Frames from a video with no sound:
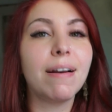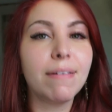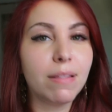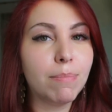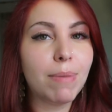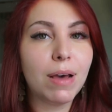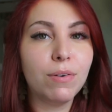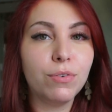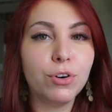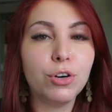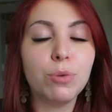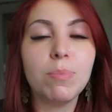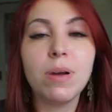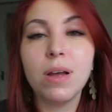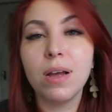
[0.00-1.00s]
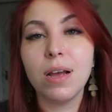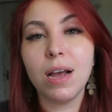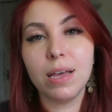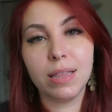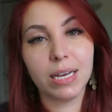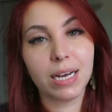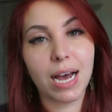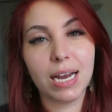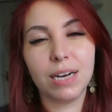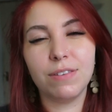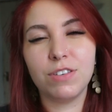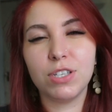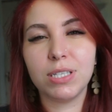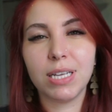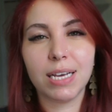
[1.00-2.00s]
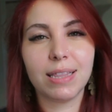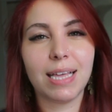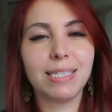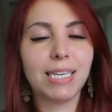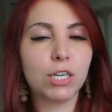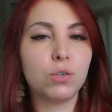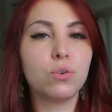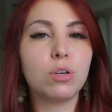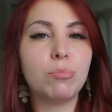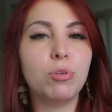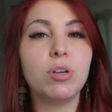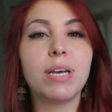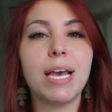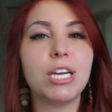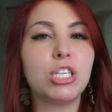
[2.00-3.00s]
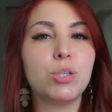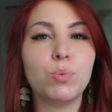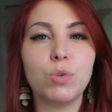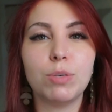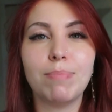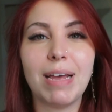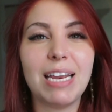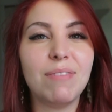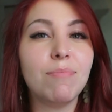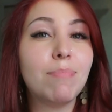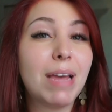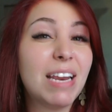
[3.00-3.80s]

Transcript: of the bedroom, and then kind of just like that sexual communication might